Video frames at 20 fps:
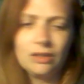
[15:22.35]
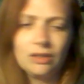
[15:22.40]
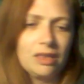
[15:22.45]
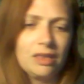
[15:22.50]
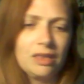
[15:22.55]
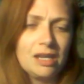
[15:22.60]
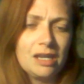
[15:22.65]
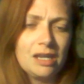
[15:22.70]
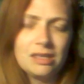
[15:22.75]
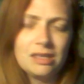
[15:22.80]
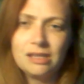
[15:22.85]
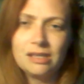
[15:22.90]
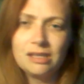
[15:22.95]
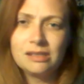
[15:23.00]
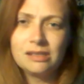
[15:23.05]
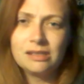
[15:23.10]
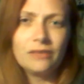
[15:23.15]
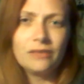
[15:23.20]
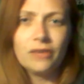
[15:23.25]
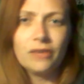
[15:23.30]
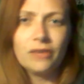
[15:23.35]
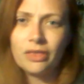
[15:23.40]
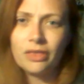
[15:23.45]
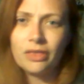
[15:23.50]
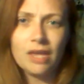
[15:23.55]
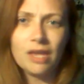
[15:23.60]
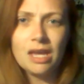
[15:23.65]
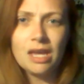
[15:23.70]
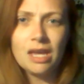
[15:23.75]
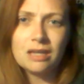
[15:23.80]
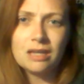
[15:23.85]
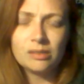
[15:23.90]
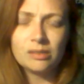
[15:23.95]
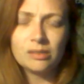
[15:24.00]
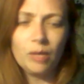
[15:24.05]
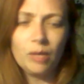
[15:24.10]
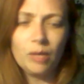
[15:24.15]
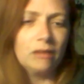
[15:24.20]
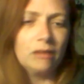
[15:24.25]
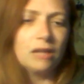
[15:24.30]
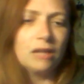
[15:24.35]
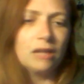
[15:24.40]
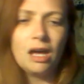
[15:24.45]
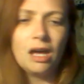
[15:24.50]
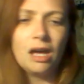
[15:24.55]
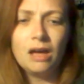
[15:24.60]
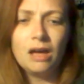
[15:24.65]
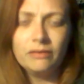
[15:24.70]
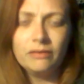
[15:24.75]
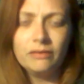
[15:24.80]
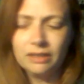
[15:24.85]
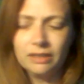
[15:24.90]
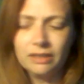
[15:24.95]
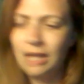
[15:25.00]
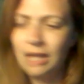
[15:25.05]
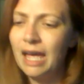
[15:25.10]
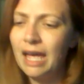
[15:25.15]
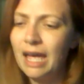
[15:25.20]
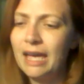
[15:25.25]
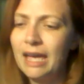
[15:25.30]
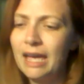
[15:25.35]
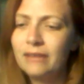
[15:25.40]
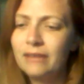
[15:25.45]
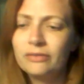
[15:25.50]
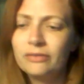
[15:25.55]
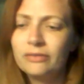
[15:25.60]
think these different things about love and life,